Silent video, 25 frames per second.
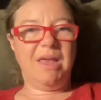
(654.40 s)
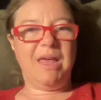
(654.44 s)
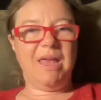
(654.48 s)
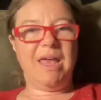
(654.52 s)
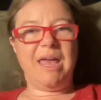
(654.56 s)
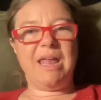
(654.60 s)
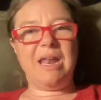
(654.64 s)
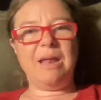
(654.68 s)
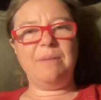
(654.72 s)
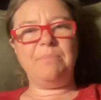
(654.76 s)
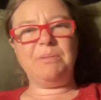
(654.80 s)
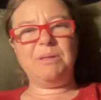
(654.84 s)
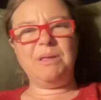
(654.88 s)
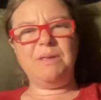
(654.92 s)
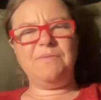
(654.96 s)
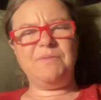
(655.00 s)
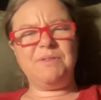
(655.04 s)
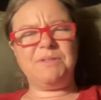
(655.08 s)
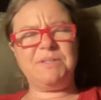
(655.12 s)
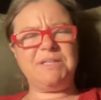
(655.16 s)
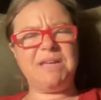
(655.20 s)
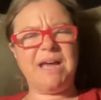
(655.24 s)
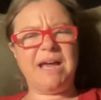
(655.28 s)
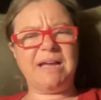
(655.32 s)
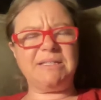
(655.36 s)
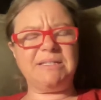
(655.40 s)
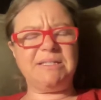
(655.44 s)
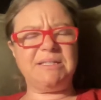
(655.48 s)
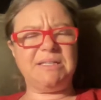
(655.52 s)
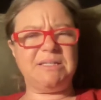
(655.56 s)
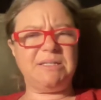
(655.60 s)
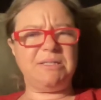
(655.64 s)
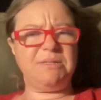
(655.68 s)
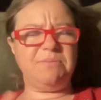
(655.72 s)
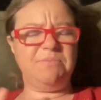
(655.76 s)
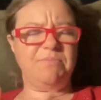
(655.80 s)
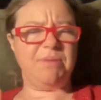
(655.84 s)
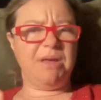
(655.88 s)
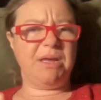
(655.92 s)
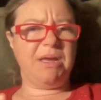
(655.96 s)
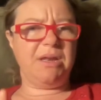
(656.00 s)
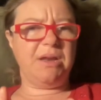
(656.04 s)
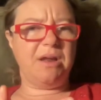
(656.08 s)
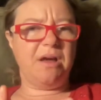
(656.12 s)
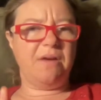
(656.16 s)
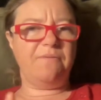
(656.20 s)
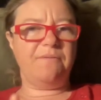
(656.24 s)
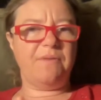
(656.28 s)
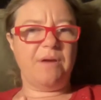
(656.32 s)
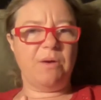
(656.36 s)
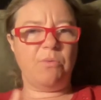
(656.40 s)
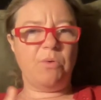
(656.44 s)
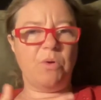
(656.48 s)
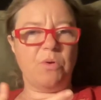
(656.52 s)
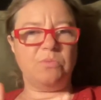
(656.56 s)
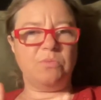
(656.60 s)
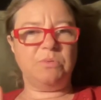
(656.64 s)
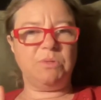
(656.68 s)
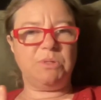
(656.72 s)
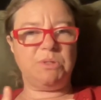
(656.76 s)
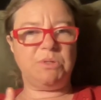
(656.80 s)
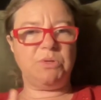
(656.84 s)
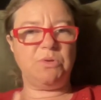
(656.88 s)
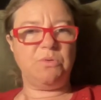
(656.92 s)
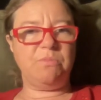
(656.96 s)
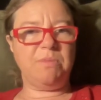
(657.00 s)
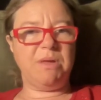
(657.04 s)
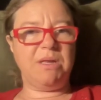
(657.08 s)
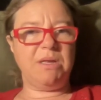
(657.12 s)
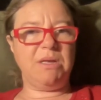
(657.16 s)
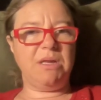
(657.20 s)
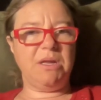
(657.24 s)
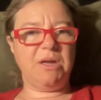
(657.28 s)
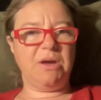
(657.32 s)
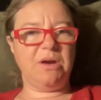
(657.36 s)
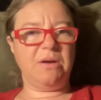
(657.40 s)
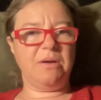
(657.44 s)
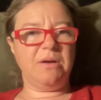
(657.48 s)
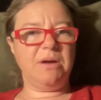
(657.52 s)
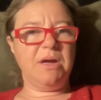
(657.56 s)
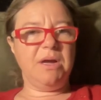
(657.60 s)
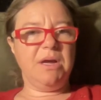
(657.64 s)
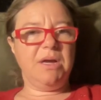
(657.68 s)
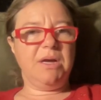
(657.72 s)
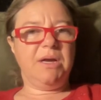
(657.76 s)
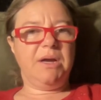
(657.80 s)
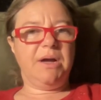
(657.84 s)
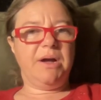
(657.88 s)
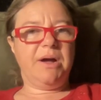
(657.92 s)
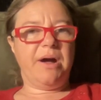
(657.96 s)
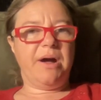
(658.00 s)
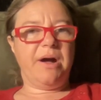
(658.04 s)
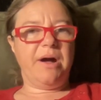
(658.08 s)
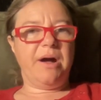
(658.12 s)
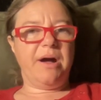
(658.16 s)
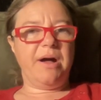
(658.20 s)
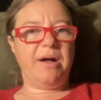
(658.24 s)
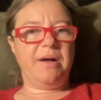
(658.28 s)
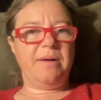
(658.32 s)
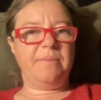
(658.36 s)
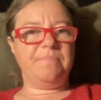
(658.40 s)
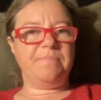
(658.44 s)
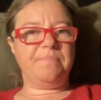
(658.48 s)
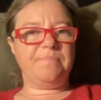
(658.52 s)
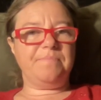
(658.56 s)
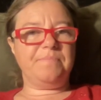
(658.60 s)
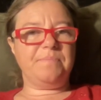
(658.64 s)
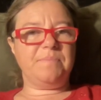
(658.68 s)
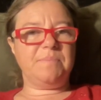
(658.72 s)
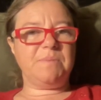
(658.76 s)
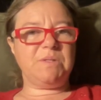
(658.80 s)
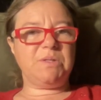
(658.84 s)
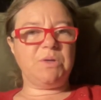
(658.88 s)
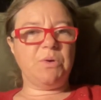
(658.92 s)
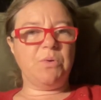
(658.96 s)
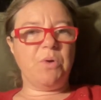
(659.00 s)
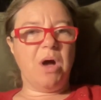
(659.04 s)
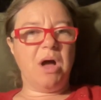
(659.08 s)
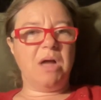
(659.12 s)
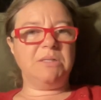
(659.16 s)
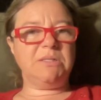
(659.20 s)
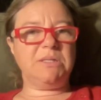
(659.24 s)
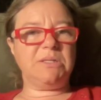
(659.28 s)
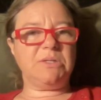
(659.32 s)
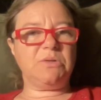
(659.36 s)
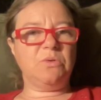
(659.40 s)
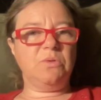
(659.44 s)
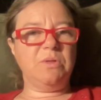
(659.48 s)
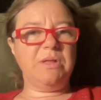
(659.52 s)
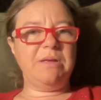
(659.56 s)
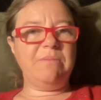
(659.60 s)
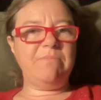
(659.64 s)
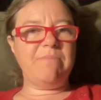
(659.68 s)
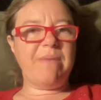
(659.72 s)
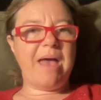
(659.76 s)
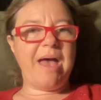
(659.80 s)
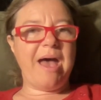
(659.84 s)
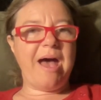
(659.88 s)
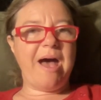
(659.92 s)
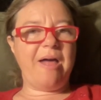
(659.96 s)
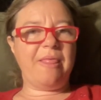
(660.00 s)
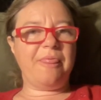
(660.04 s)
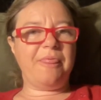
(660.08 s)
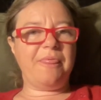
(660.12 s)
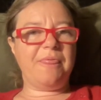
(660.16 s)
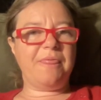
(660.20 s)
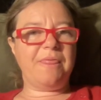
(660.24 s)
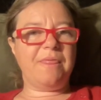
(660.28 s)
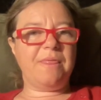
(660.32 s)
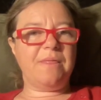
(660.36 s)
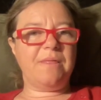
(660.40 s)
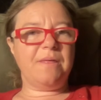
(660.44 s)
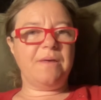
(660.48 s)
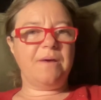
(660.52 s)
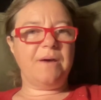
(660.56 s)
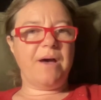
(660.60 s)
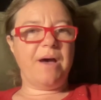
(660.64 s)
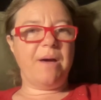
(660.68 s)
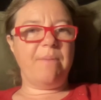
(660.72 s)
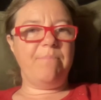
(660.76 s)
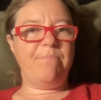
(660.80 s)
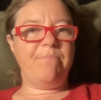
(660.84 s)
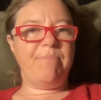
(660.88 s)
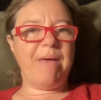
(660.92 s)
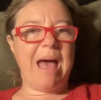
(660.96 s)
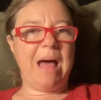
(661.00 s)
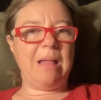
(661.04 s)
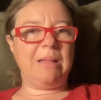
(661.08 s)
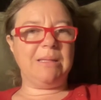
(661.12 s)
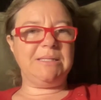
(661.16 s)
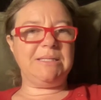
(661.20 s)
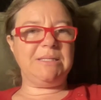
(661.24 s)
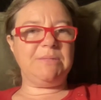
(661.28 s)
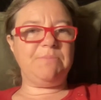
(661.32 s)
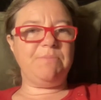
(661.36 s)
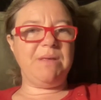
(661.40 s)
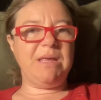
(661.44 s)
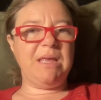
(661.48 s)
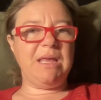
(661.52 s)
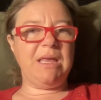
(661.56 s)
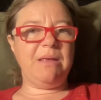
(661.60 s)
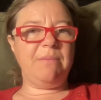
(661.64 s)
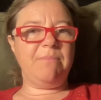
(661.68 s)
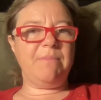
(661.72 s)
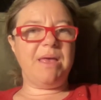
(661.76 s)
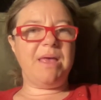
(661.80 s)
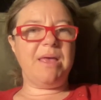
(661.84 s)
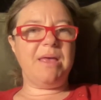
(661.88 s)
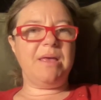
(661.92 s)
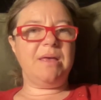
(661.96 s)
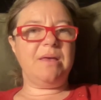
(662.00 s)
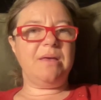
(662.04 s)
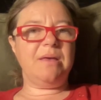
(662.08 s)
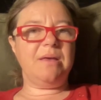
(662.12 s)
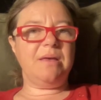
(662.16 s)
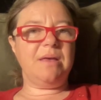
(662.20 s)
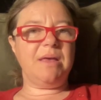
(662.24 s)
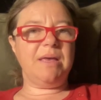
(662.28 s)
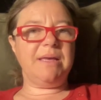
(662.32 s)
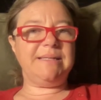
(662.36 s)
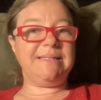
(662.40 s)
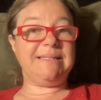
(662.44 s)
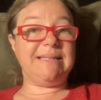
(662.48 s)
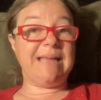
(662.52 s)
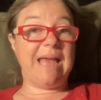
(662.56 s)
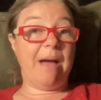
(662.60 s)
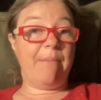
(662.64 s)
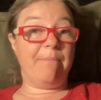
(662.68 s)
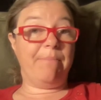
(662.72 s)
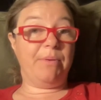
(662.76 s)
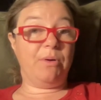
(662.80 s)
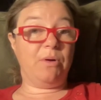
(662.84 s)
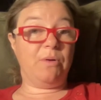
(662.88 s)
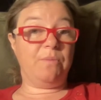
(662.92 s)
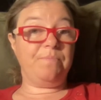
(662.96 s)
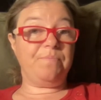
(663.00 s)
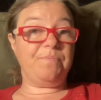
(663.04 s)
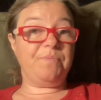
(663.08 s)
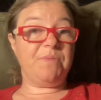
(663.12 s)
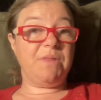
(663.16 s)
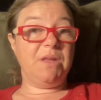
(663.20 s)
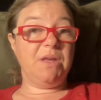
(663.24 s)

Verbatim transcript: And I believe the text is big enough. I won't zoom in here. Um, so unschooling math, uh, balance beam example.